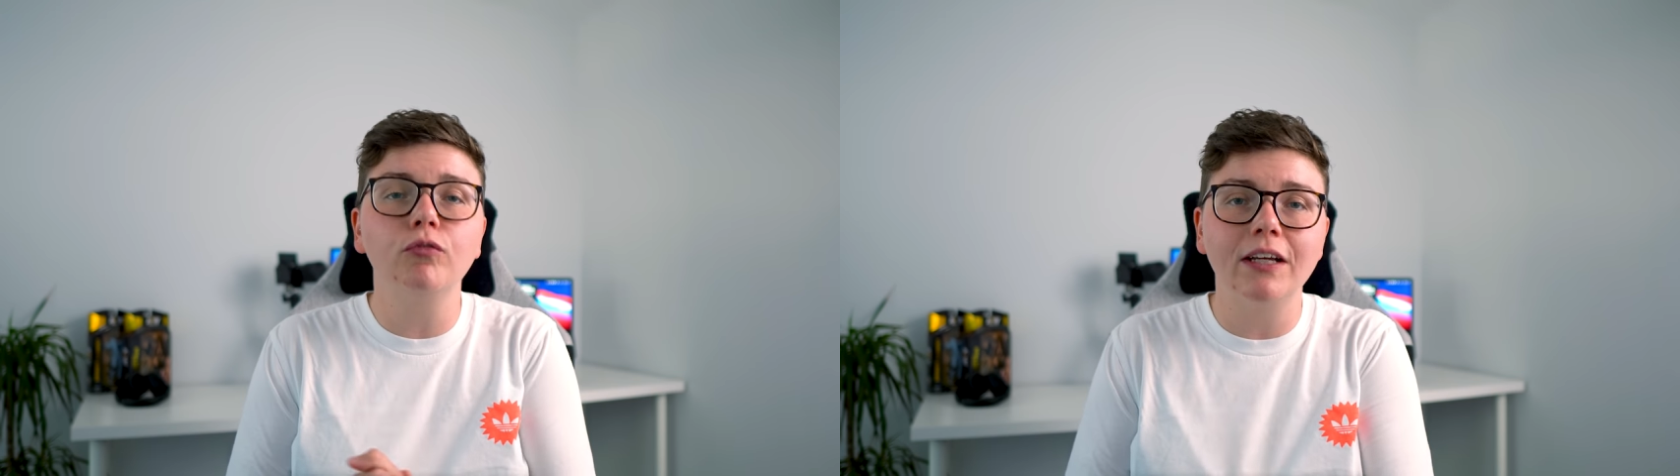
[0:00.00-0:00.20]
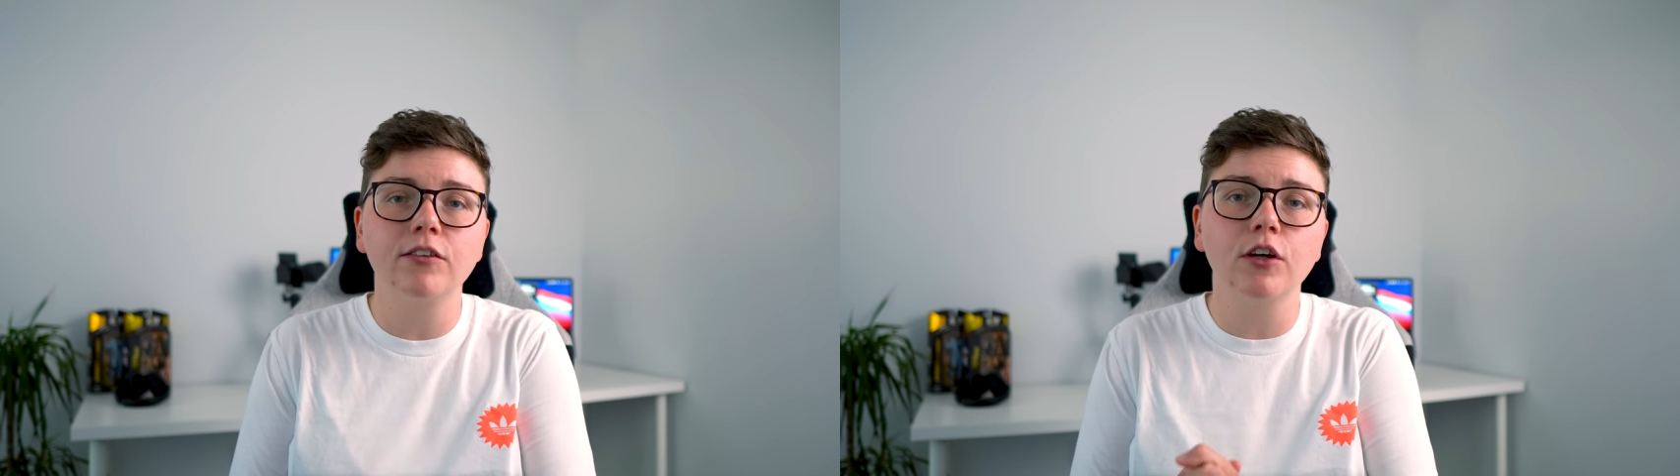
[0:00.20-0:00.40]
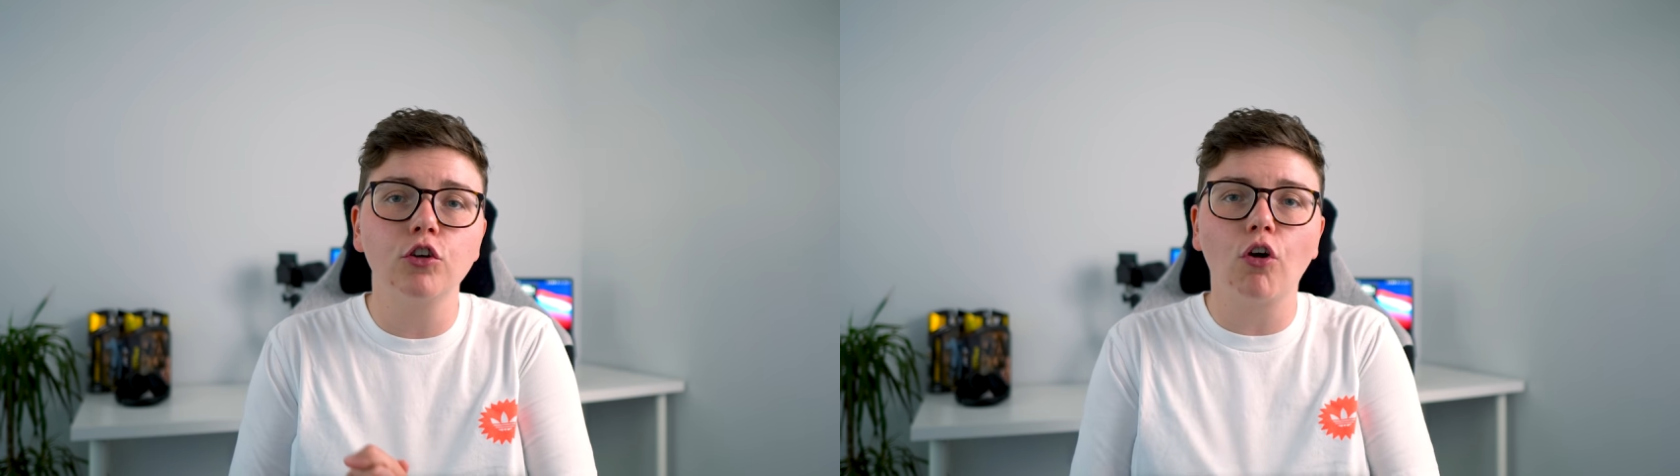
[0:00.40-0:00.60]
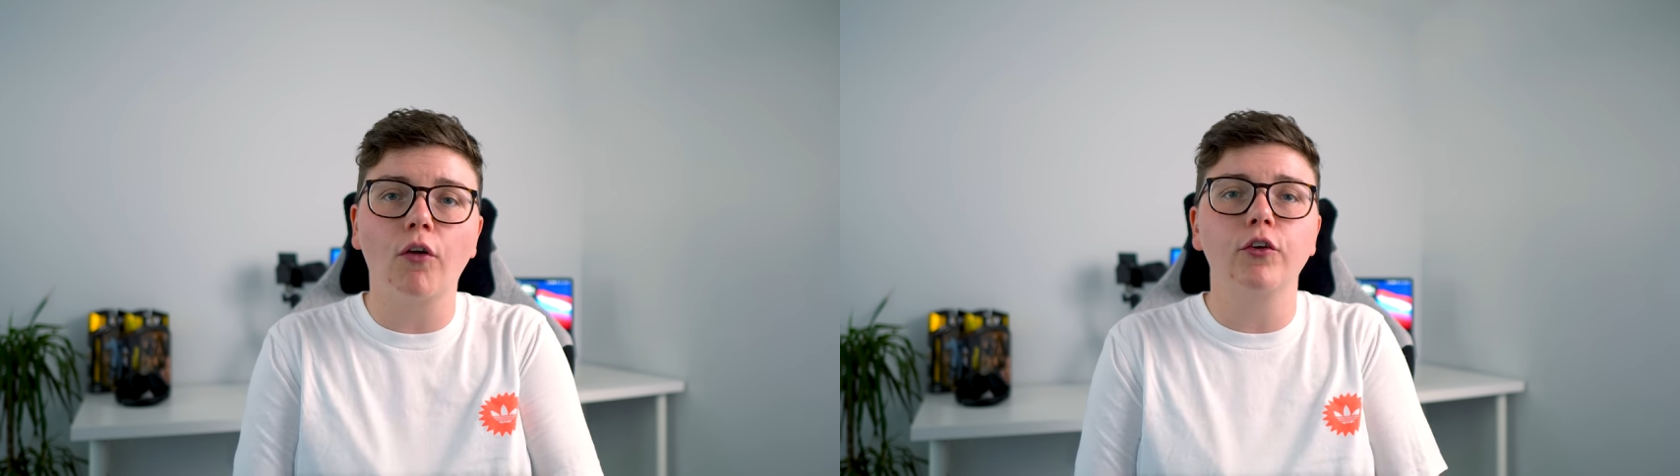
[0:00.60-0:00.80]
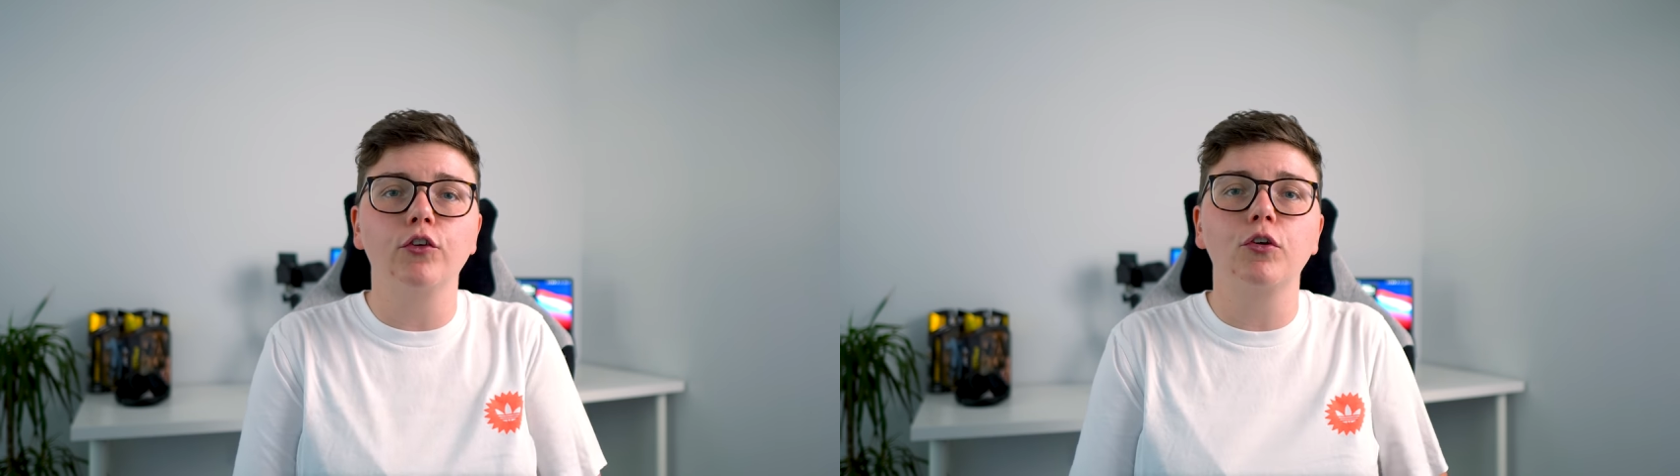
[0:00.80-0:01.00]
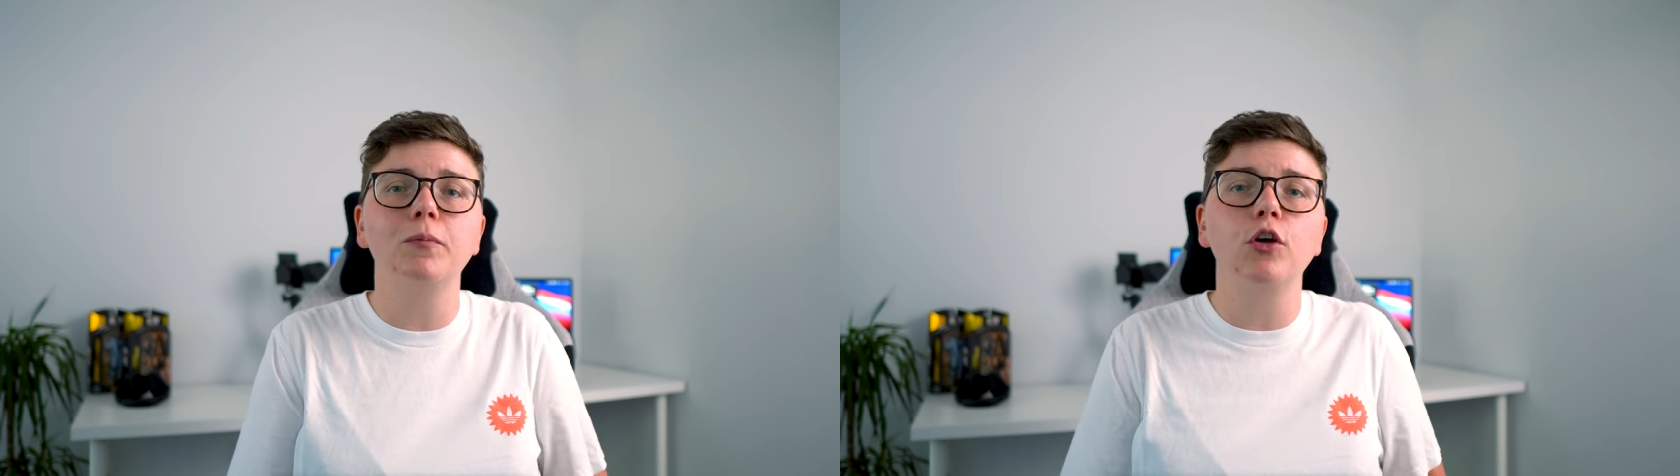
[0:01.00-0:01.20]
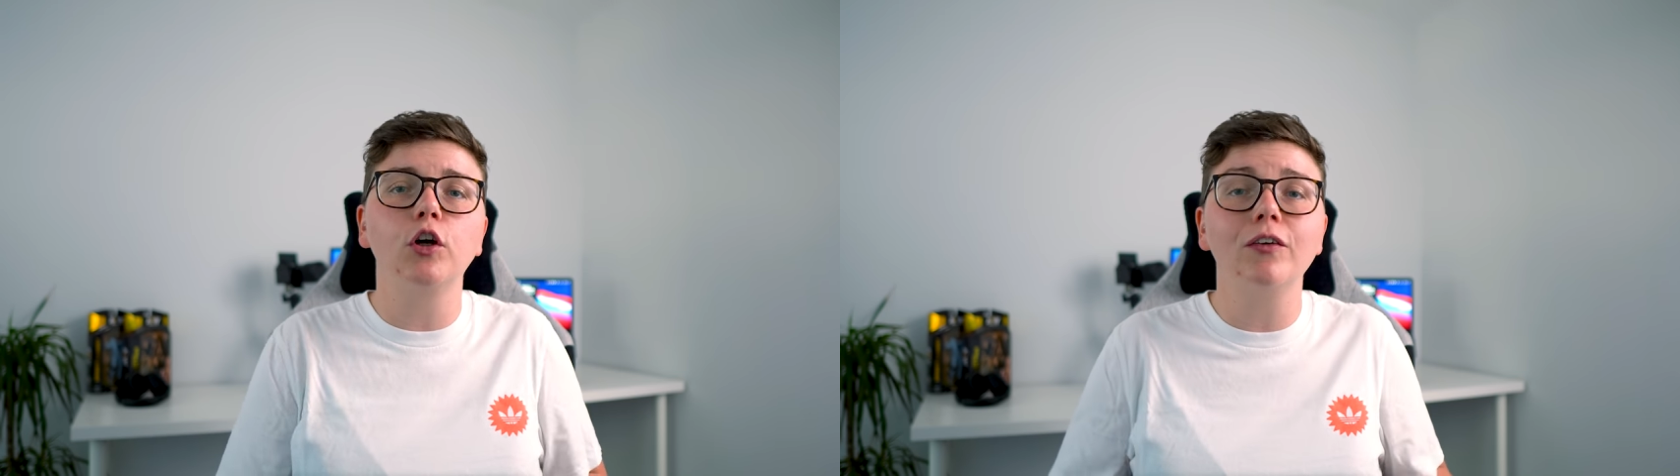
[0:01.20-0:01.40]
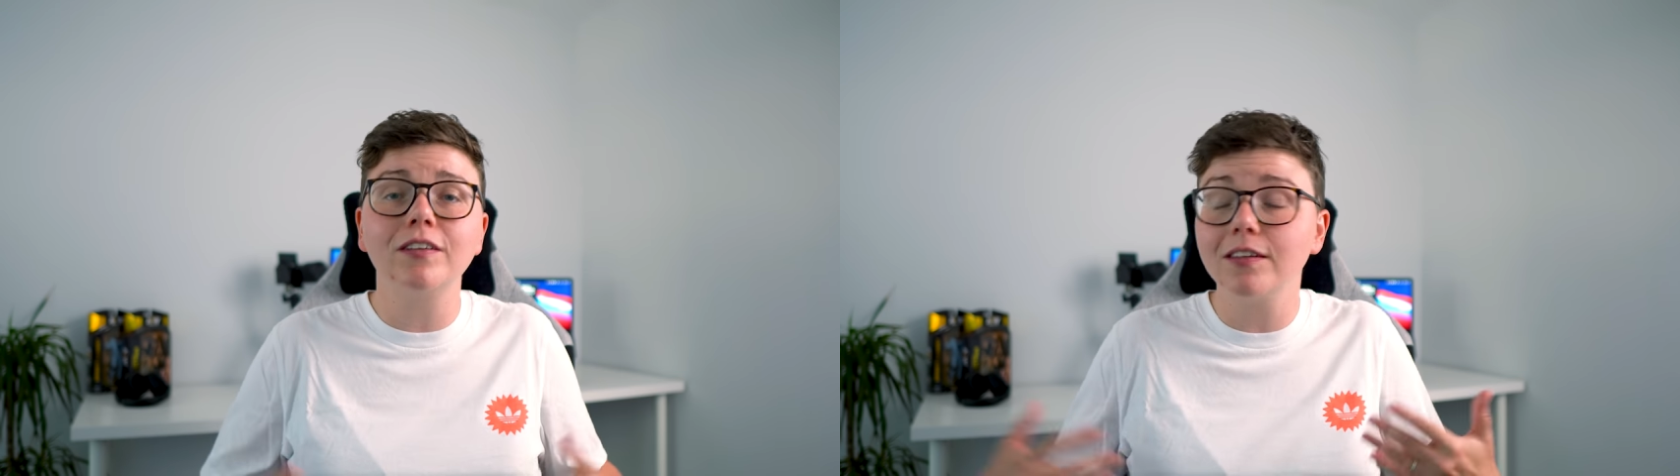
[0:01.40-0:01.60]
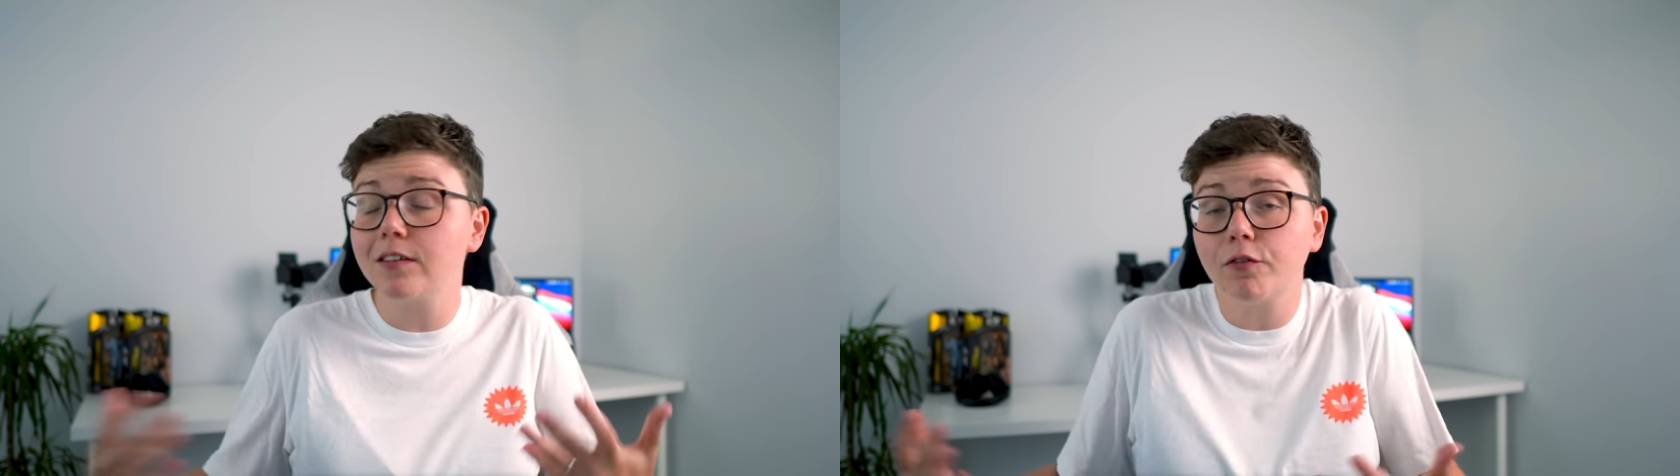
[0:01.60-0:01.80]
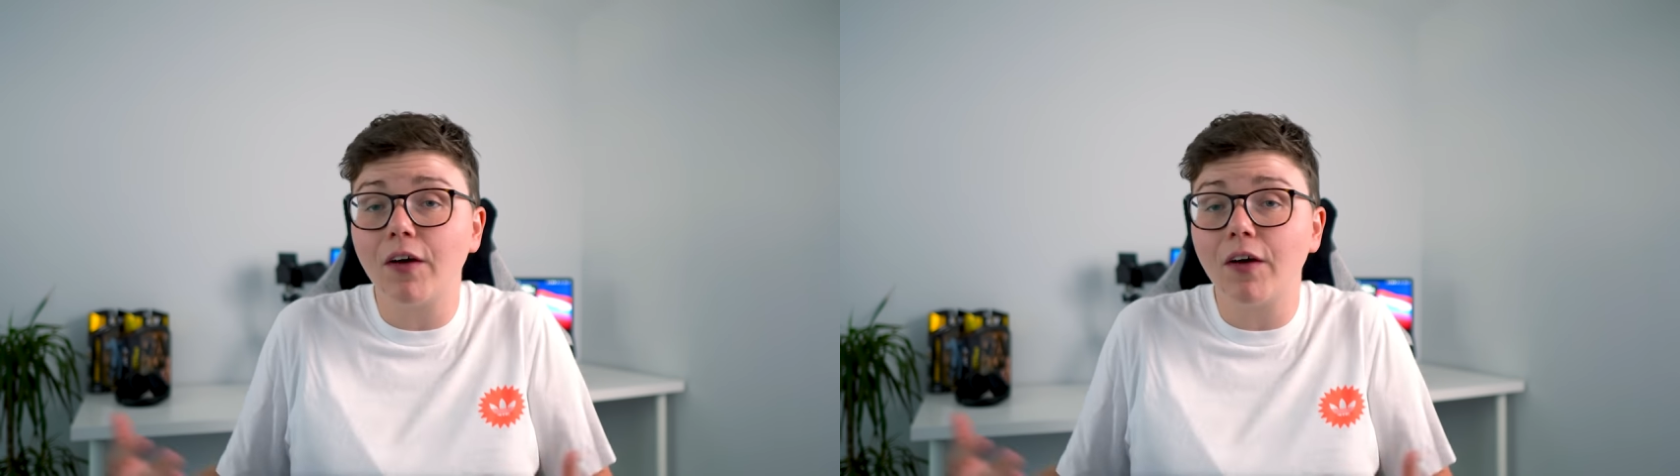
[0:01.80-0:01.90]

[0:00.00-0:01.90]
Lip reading: research on those cryptocurrencies to